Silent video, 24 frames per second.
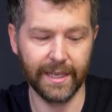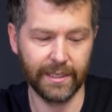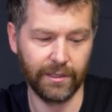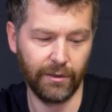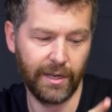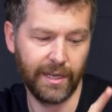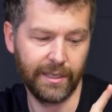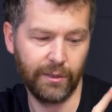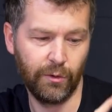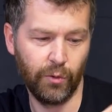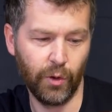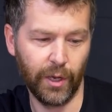so
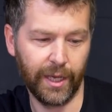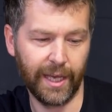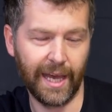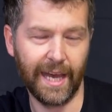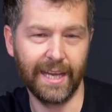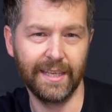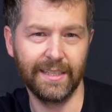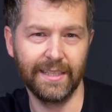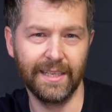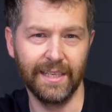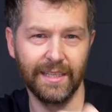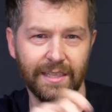I had quick
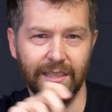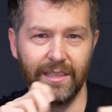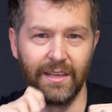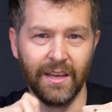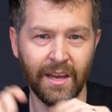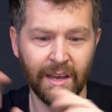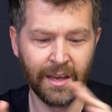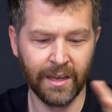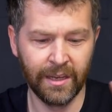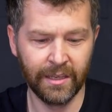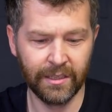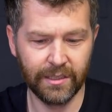access
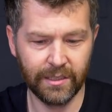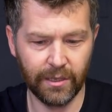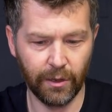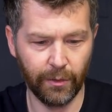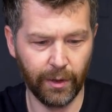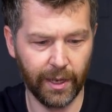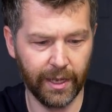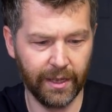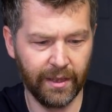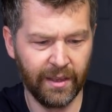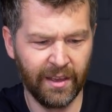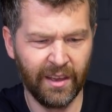to
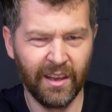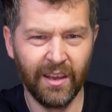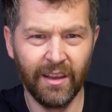it.